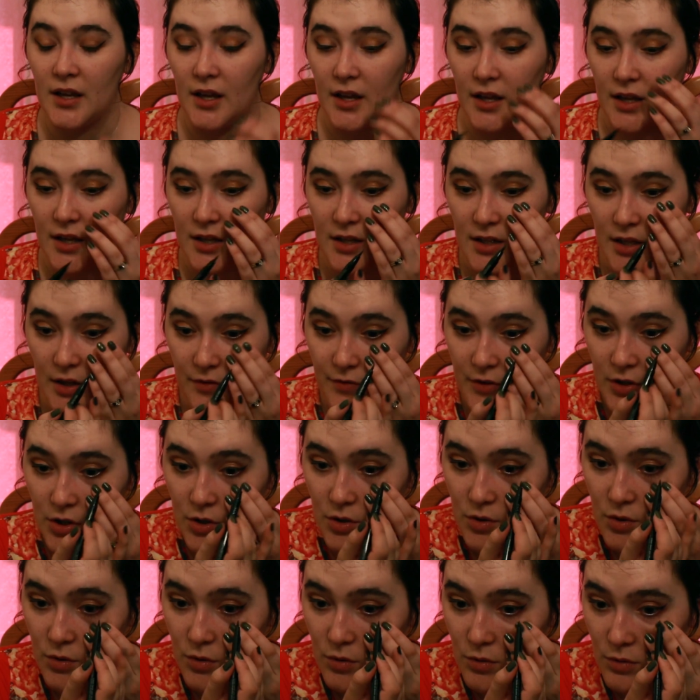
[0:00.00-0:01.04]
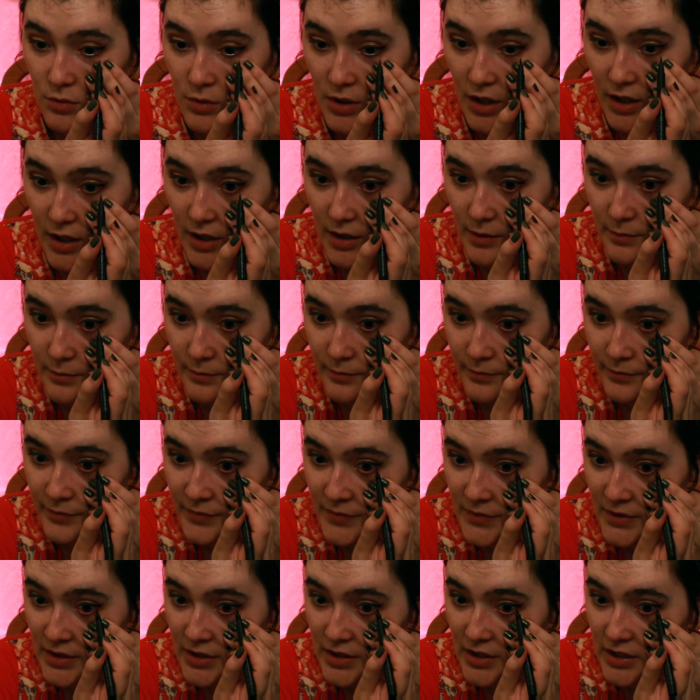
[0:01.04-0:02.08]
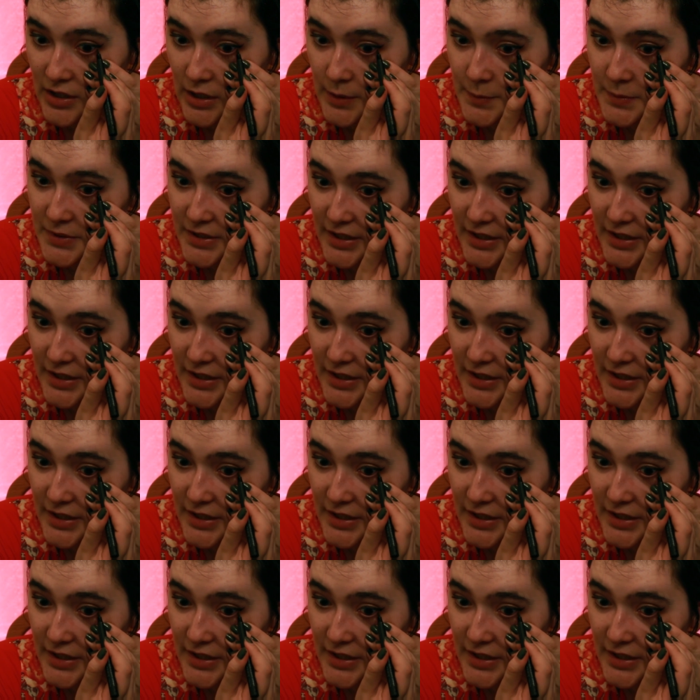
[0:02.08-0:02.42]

And if you come